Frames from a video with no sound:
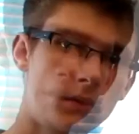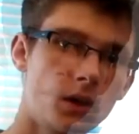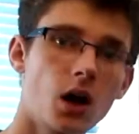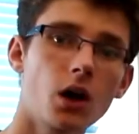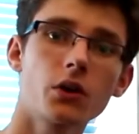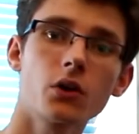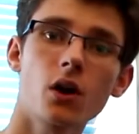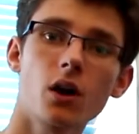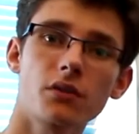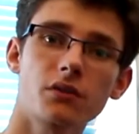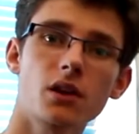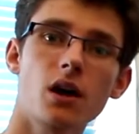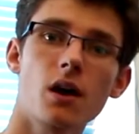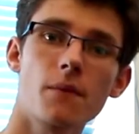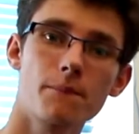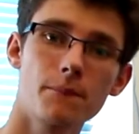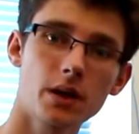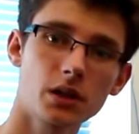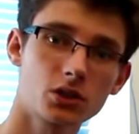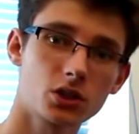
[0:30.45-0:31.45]
Are you after a
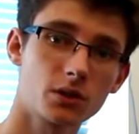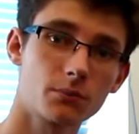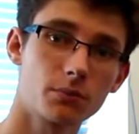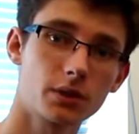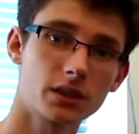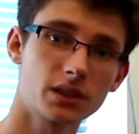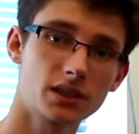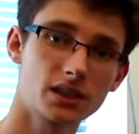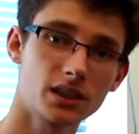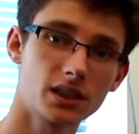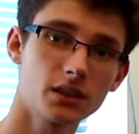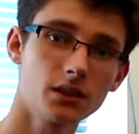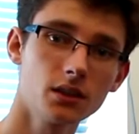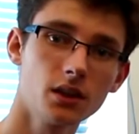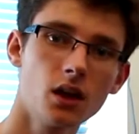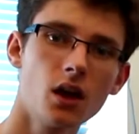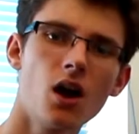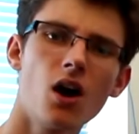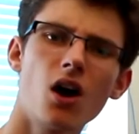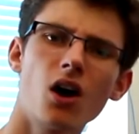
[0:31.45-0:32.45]
budget PC
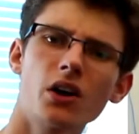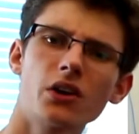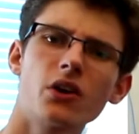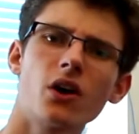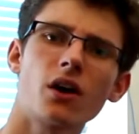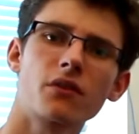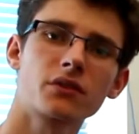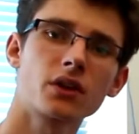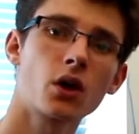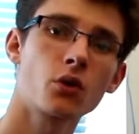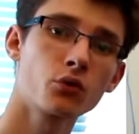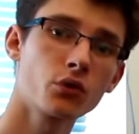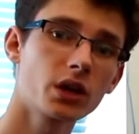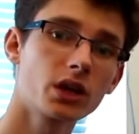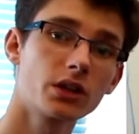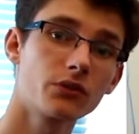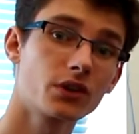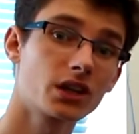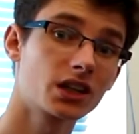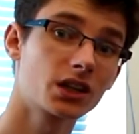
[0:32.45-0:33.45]
are you after a really,
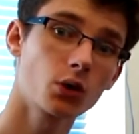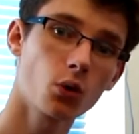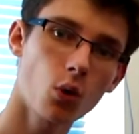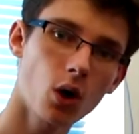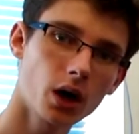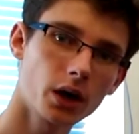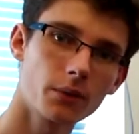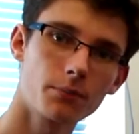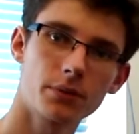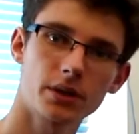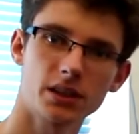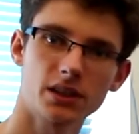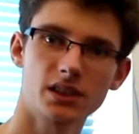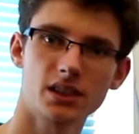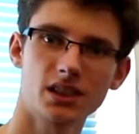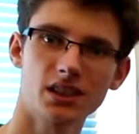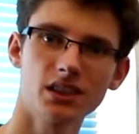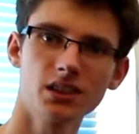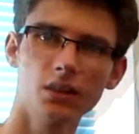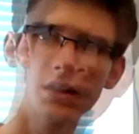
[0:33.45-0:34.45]
really quiet
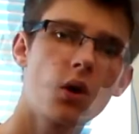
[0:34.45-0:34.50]
PC?